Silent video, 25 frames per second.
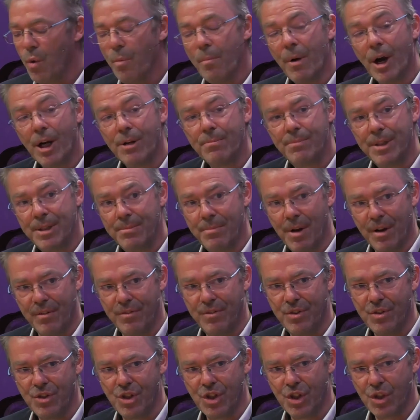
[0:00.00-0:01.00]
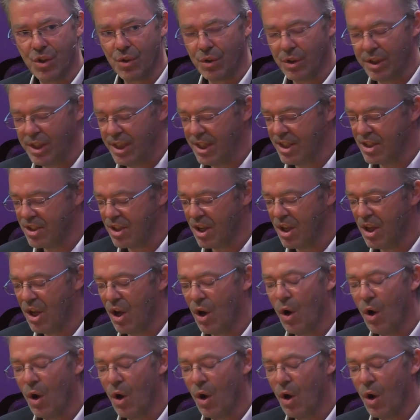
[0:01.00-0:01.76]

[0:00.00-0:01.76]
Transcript: Who might be my future colleagues?